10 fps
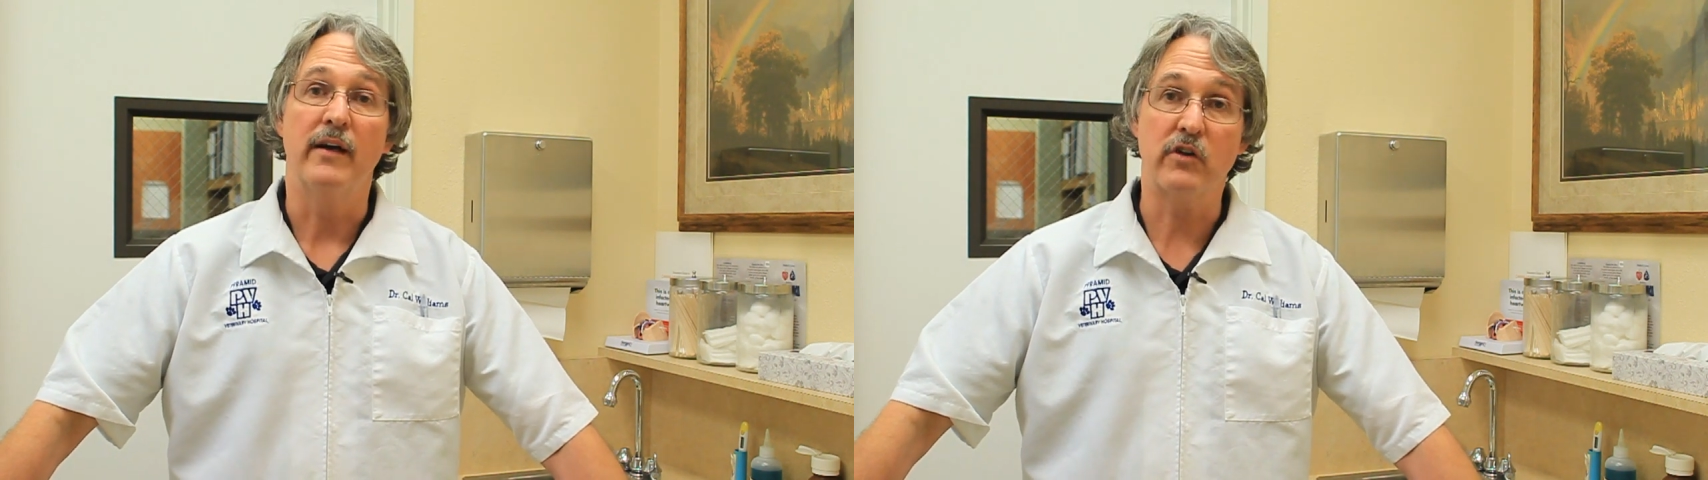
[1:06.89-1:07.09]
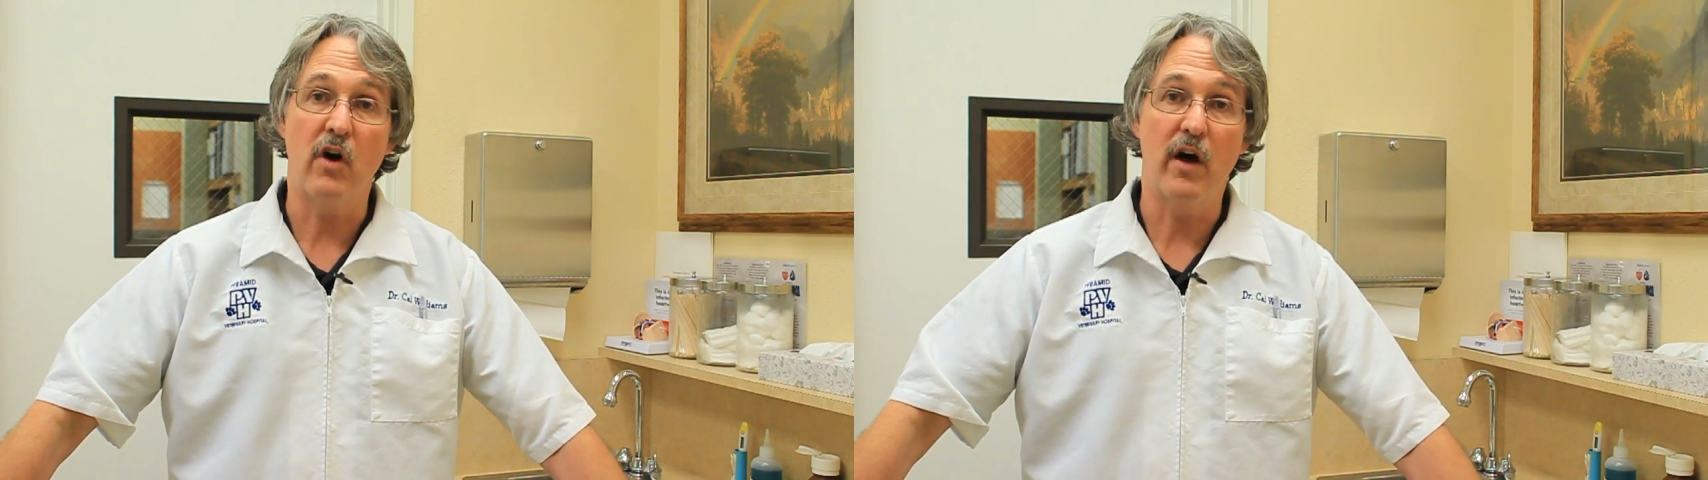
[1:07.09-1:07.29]

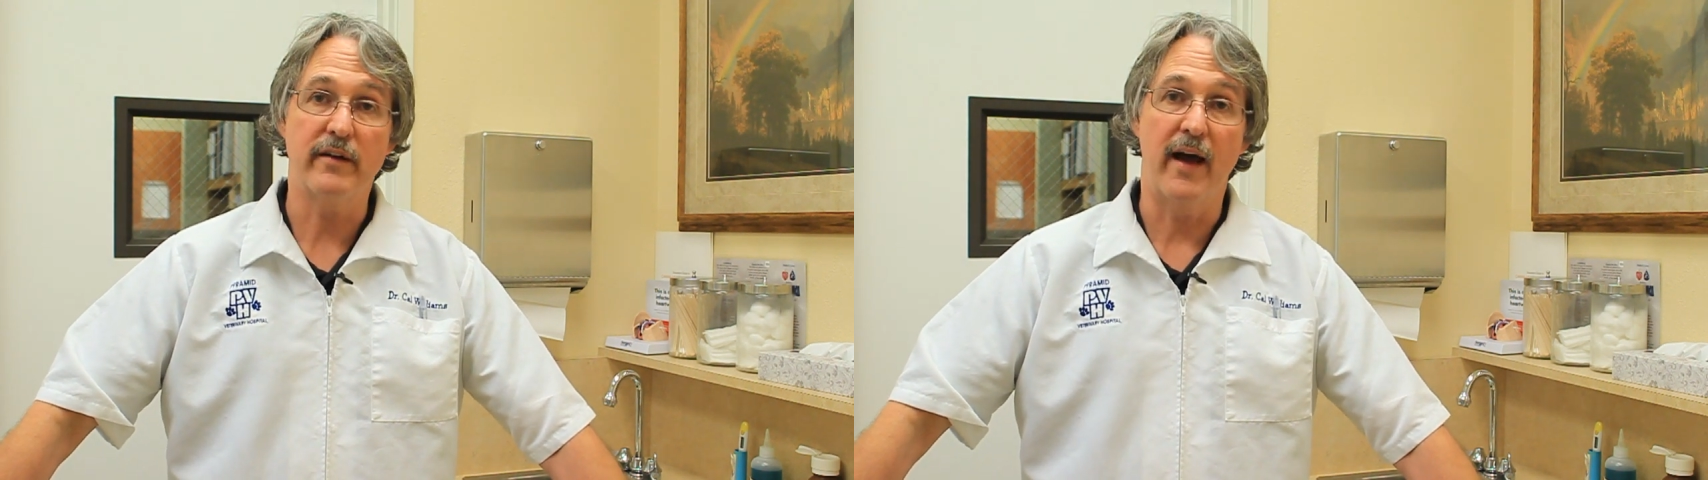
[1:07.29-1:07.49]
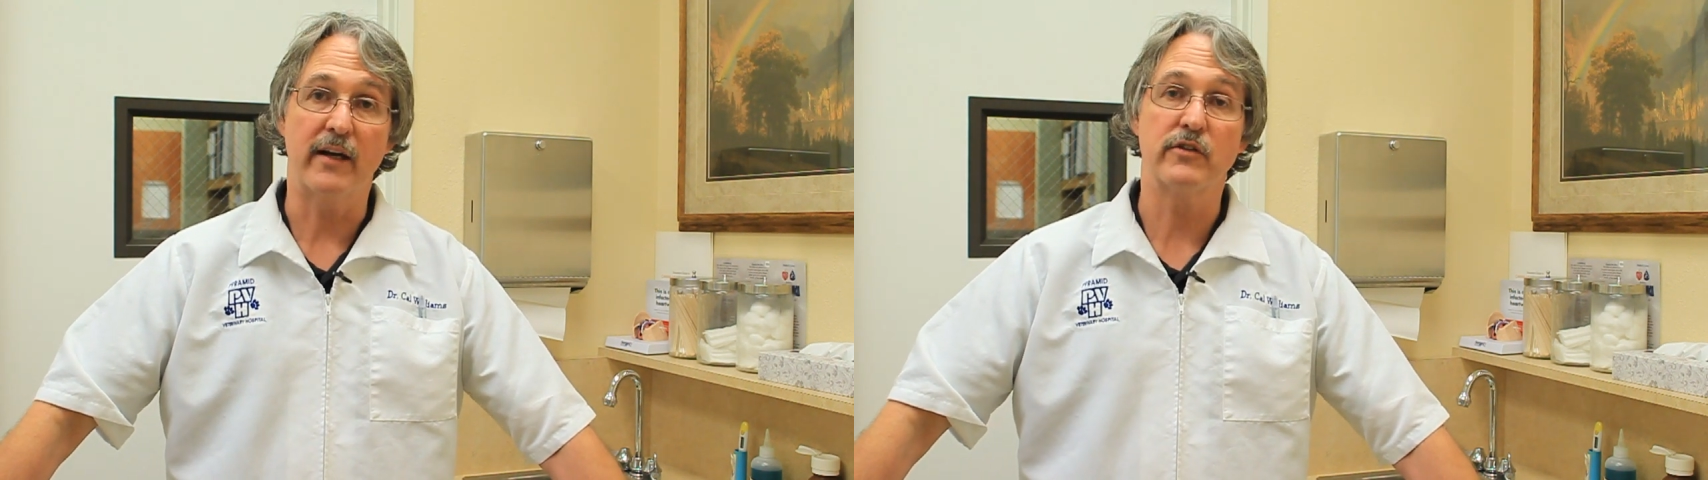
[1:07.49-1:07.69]
as
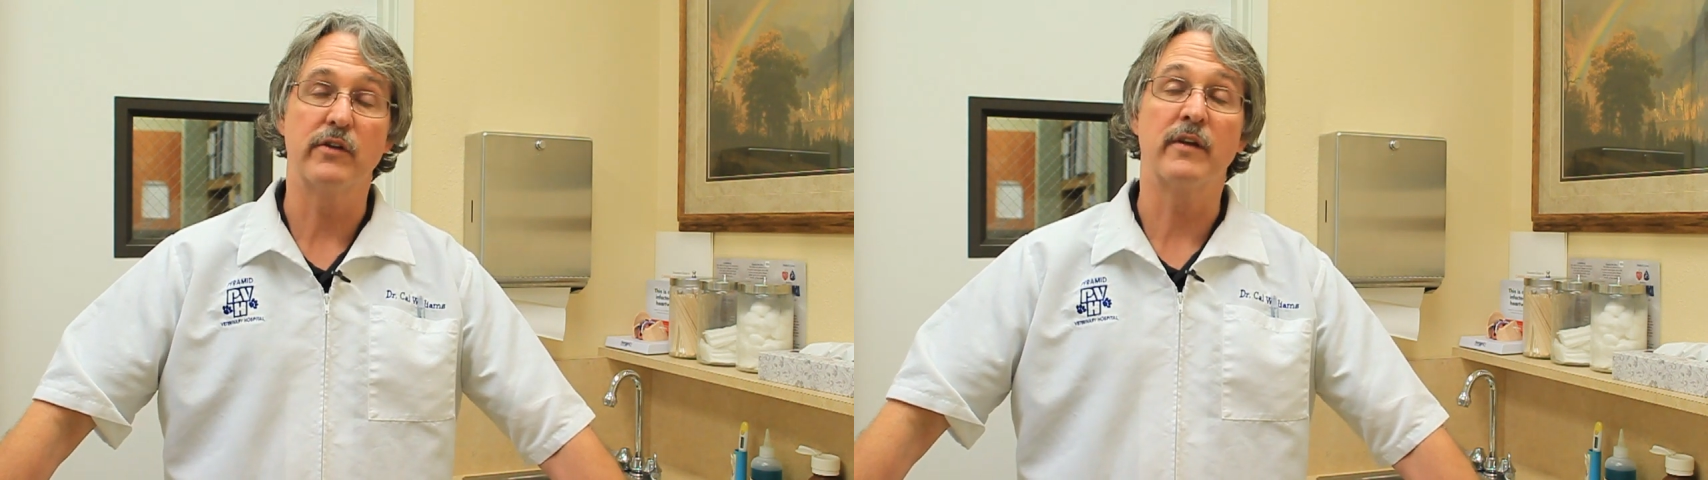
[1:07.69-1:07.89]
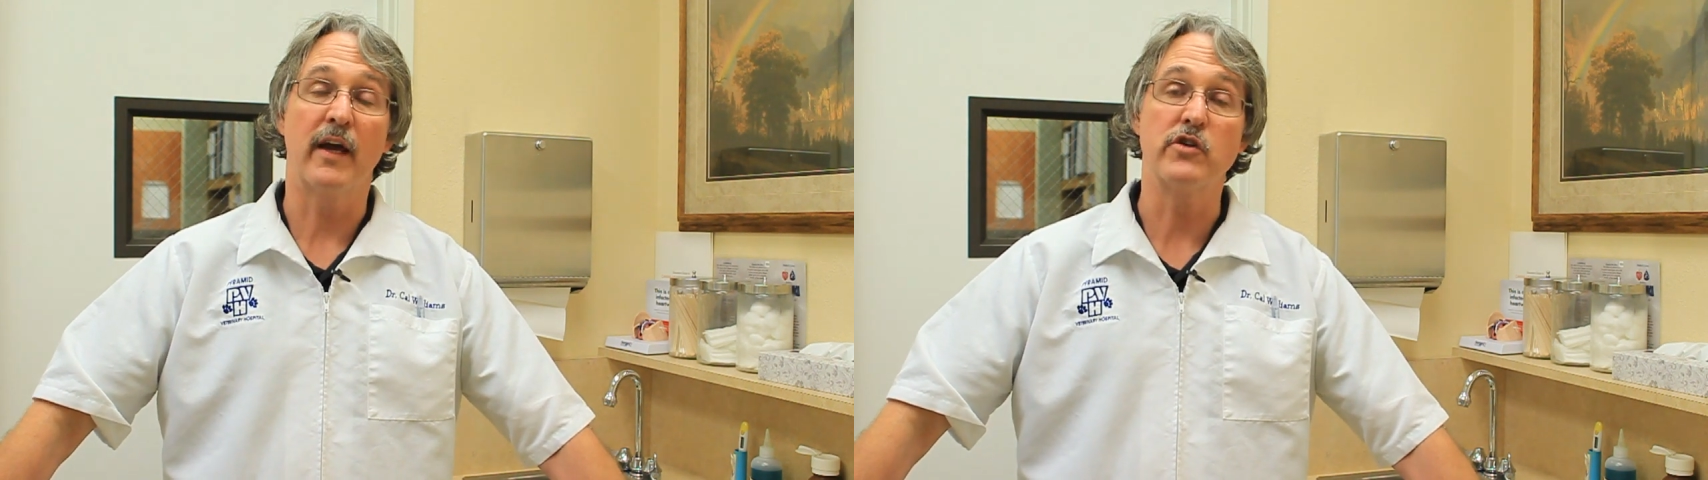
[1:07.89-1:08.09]

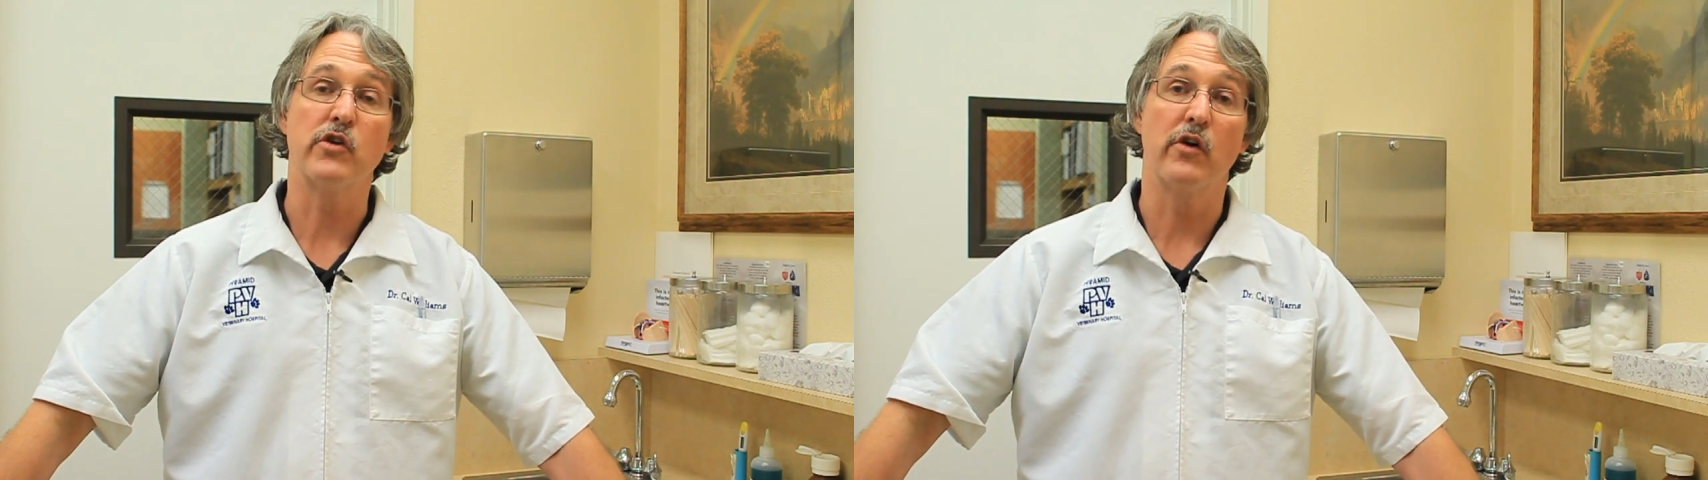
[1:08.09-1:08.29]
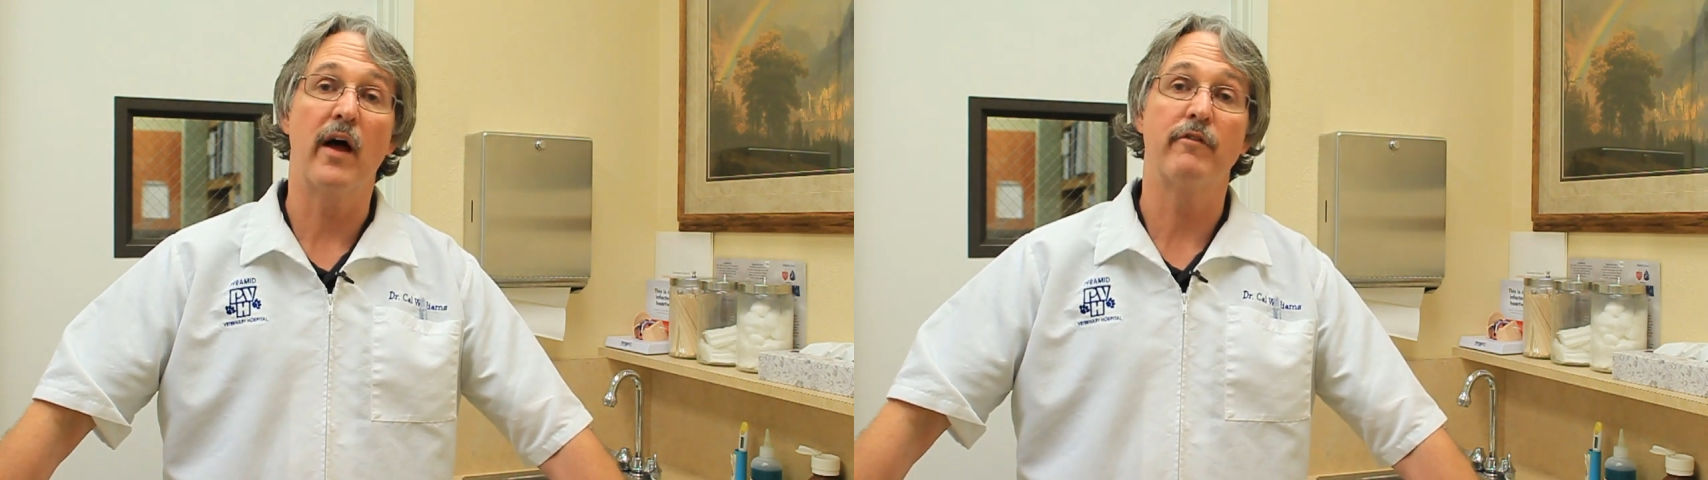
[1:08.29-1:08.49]
contacts in case
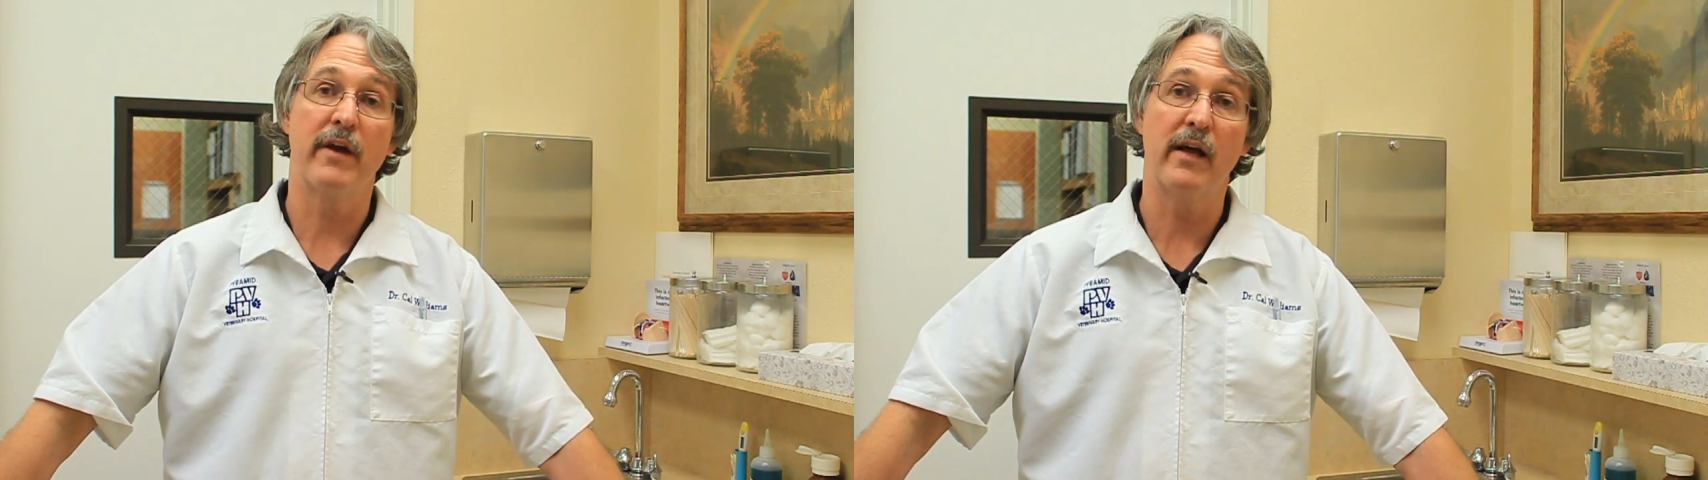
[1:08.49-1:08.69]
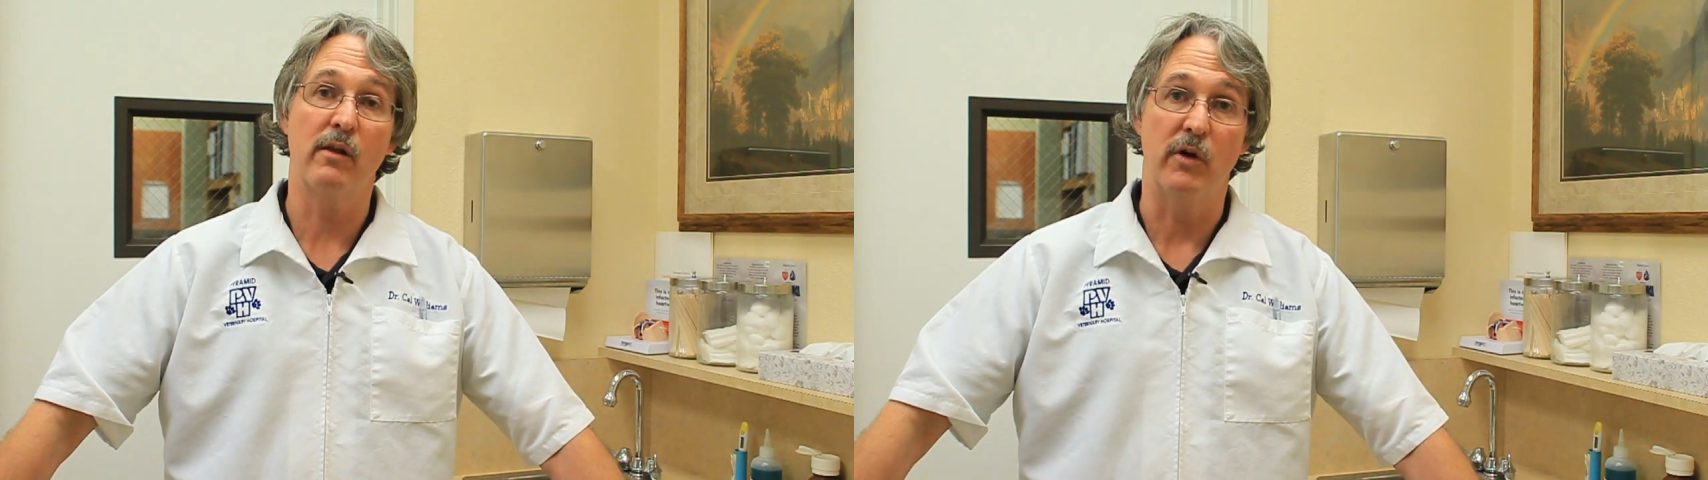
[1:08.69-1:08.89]
you're not
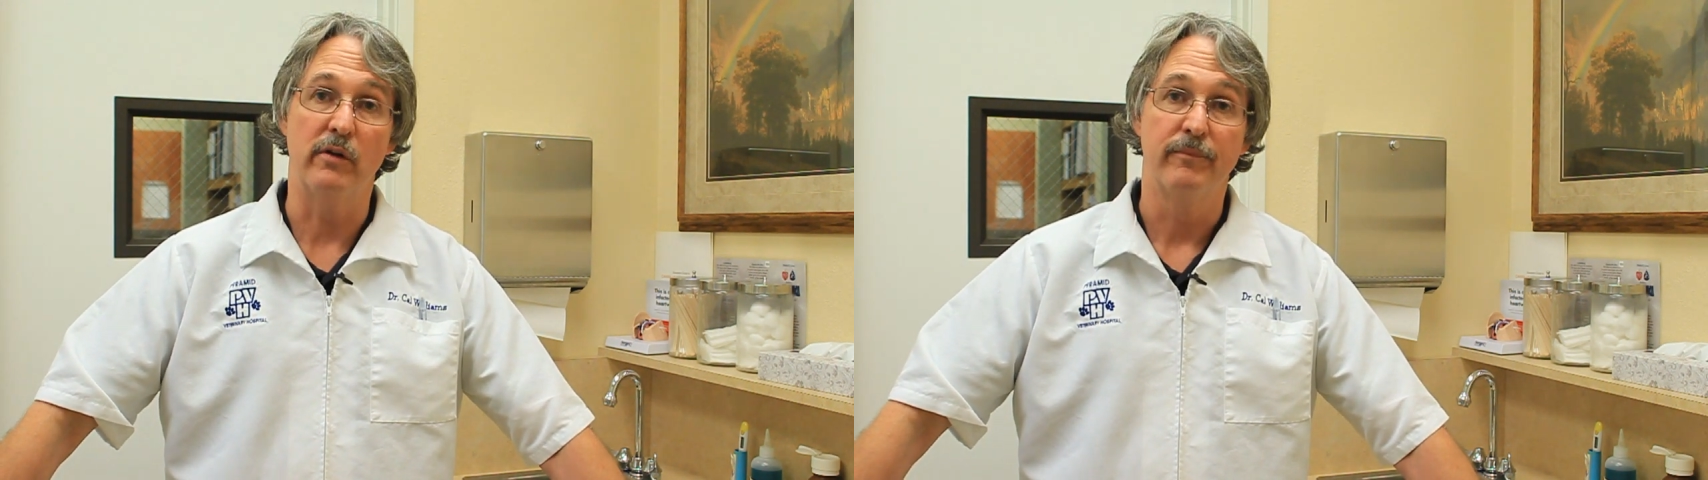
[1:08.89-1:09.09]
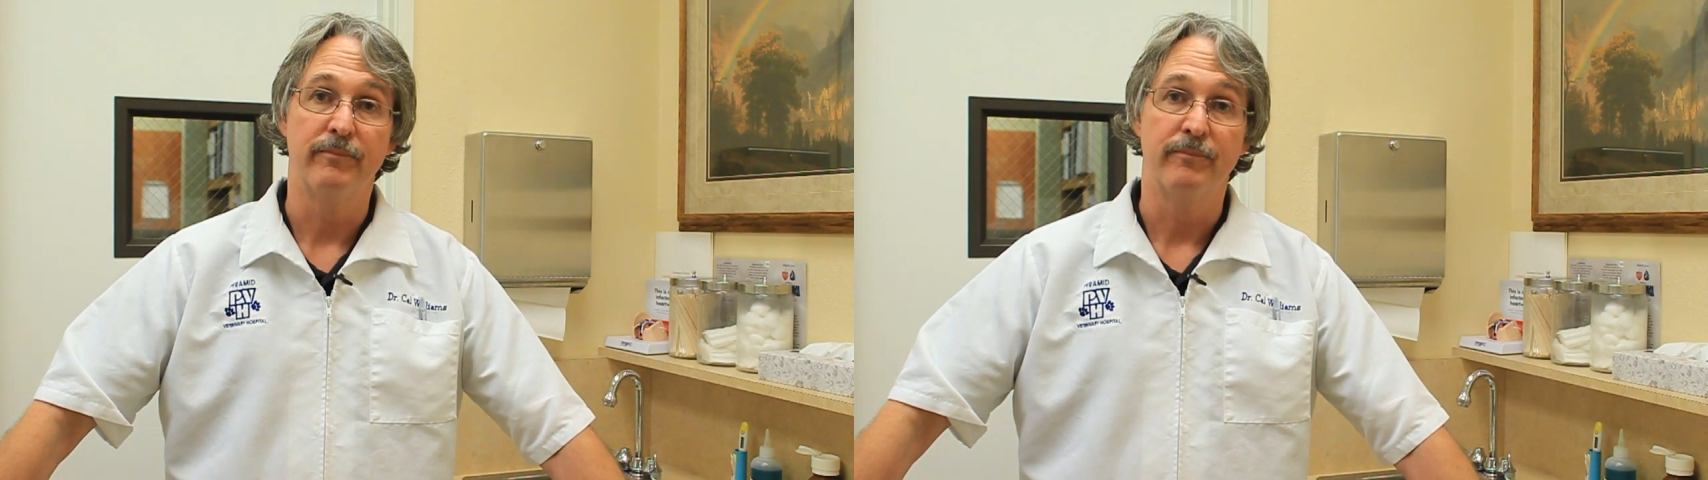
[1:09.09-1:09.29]
available.